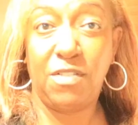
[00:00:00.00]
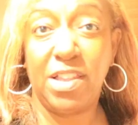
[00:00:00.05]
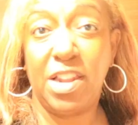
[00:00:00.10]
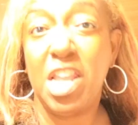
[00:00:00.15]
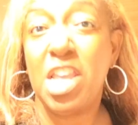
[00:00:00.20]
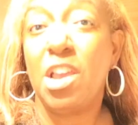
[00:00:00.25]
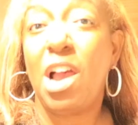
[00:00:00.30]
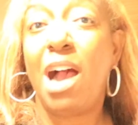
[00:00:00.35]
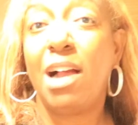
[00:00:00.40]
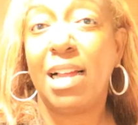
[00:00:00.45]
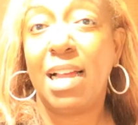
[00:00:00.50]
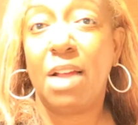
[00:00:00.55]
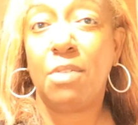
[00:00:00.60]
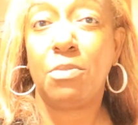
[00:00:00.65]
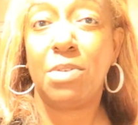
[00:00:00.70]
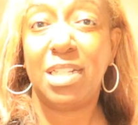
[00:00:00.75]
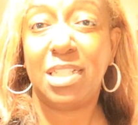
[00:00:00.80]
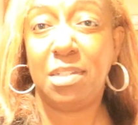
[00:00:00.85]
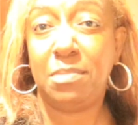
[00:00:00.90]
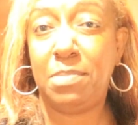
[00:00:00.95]
If any of y'all
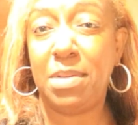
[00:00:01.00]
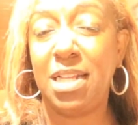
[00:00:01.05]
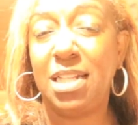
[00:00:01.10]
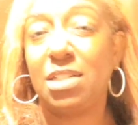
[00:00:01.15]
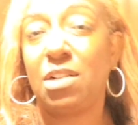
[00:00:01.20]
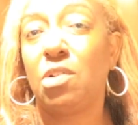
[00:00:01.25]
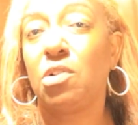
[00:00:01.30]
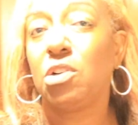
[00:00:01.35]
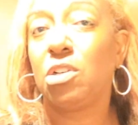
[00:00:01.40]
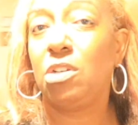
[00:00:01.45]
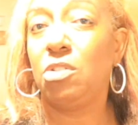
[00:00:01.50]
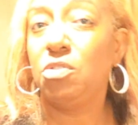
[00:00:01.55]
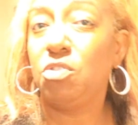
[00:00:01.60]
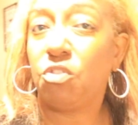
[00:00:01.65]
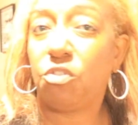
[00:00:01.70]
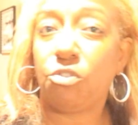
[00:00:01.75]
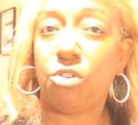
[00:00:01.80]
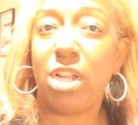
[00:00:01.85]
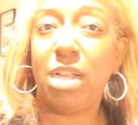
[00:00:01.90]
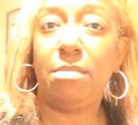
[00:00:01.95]
got recipes on
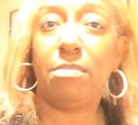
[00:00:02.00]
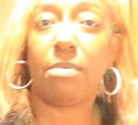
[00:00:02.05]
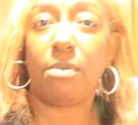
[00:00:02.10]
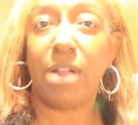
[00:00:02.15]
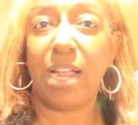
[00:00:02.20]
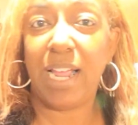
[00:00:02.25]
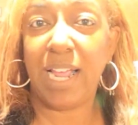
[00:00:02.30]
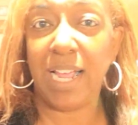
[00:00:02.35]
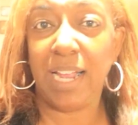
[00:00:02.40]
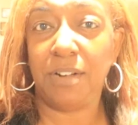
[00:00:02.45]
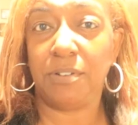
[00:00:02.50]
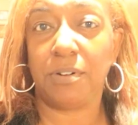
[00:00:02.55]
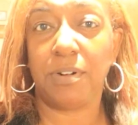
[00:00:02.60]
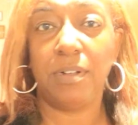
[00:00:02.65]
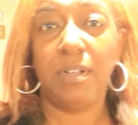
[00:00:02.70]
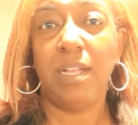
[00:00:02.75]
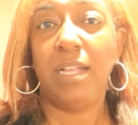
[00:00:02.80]
gluten-free bread or